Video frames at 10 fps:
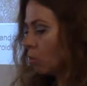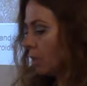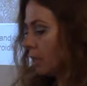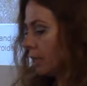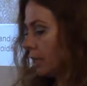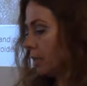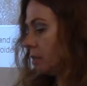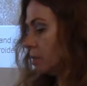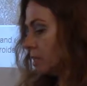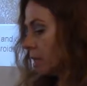where, in
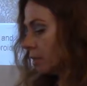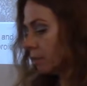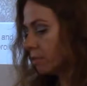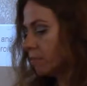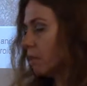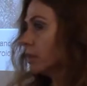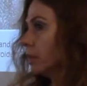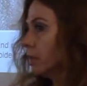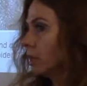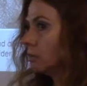a result of the
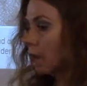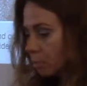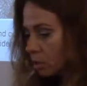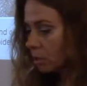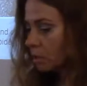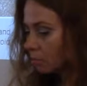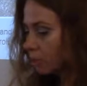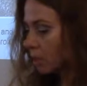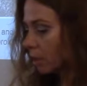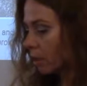volcanic eruption,
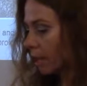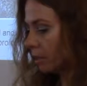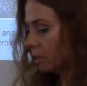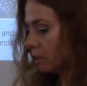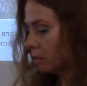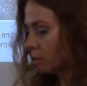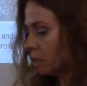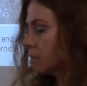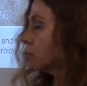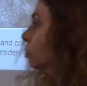several organic
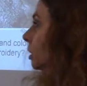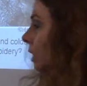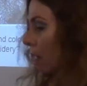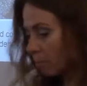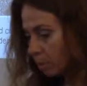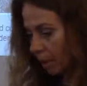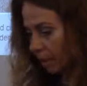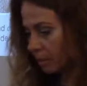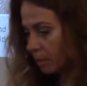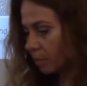materials were
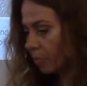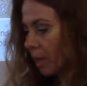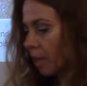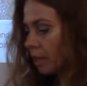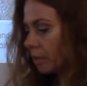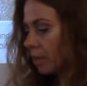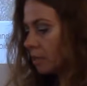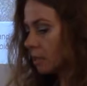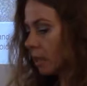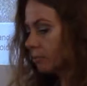carbonized.
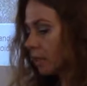Textile